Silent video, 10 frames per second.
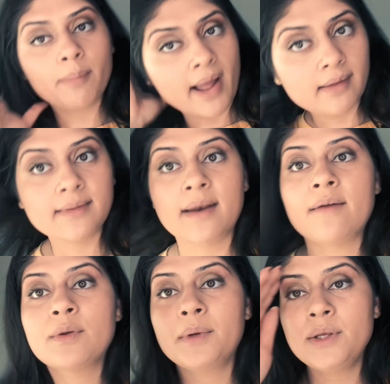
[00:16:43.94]
palette that
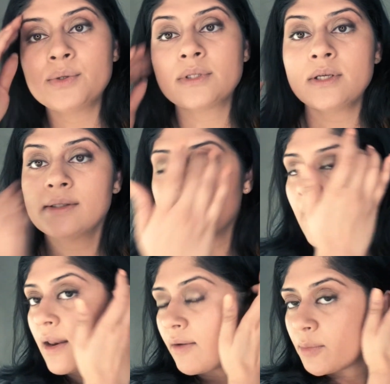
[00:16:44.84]
everybody uses
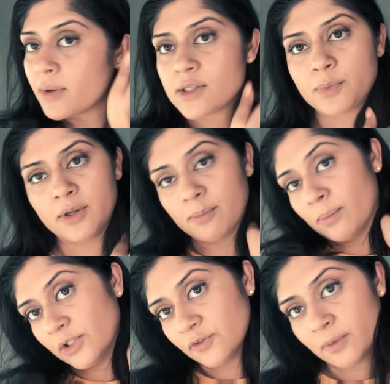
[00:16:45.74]
and everybody's pretty
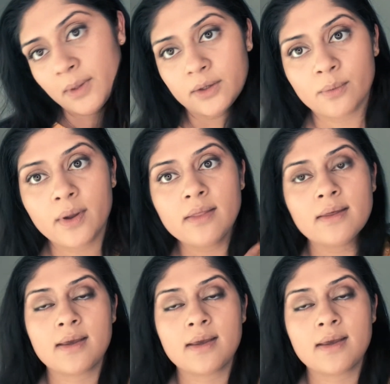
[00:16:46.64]
much familiar with